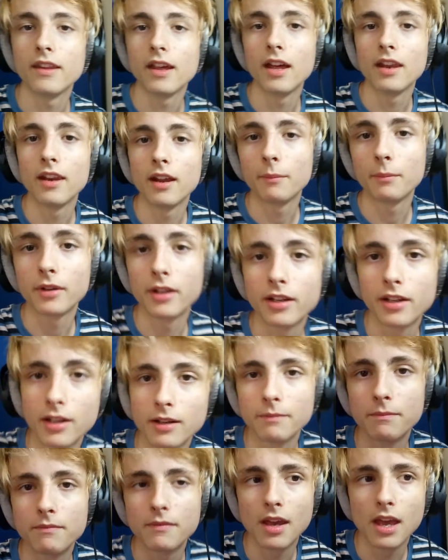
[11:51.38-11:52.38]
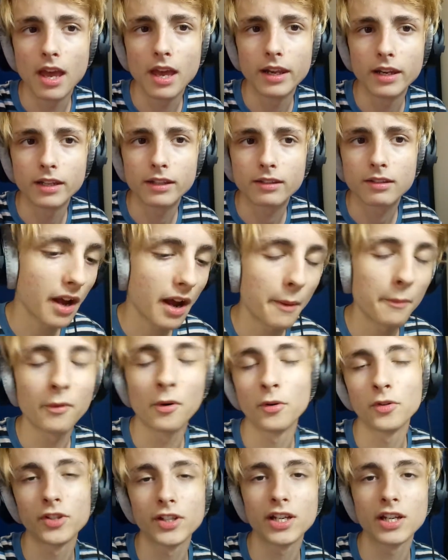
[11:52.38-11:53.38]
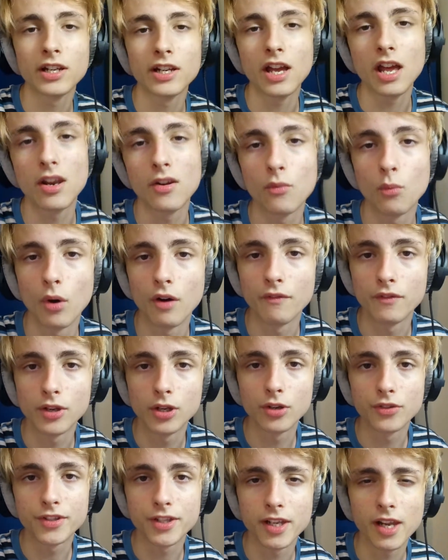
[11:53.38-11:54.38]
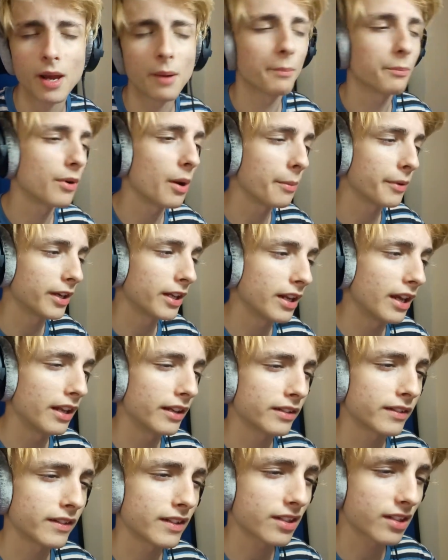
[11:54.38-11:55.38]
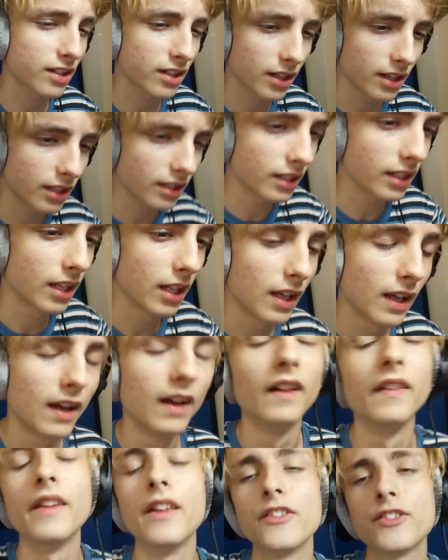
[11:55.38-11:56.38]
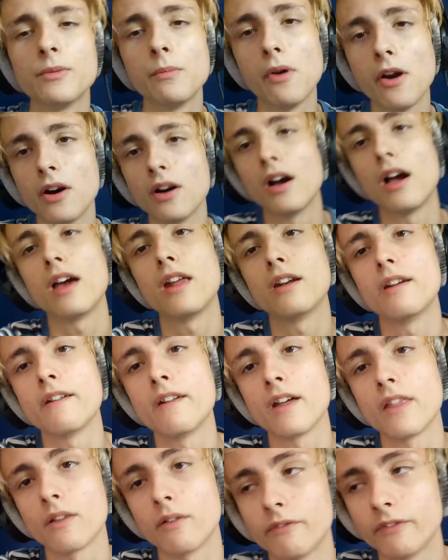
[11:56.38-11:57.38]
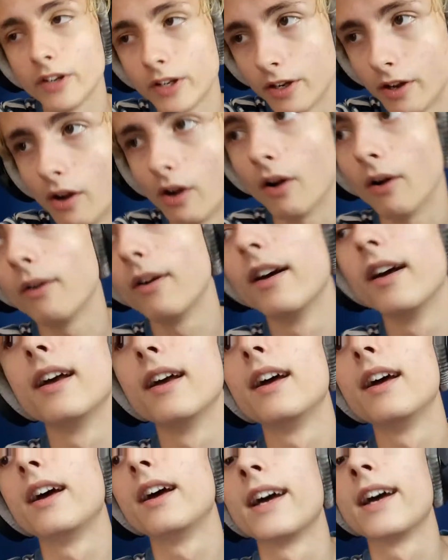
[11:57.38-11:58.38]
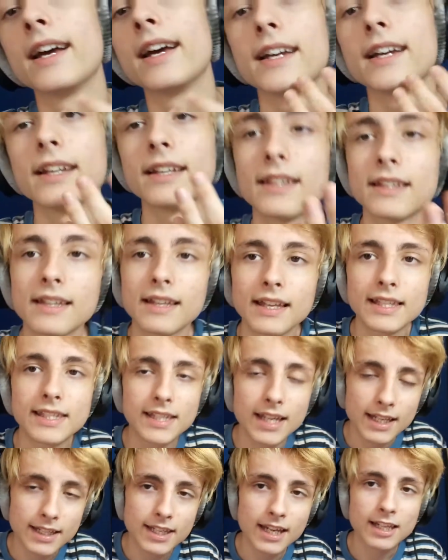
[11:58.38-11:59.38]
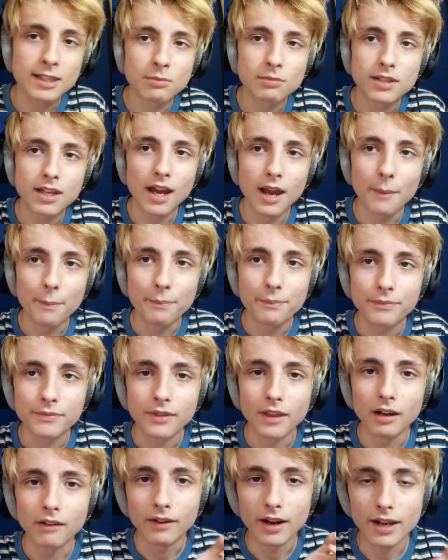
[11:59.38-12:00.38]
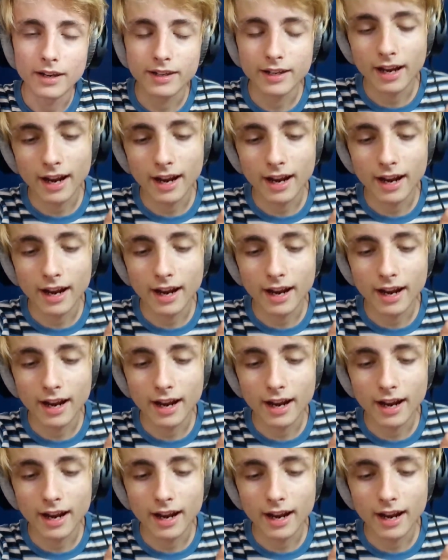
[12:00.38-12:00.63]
then I'm gonna edit. I'm only gonna edit 1 video today. I'm probably gonna edit the skit. Then tomorrow I'll edit another video. It's gonna take some time. Alright,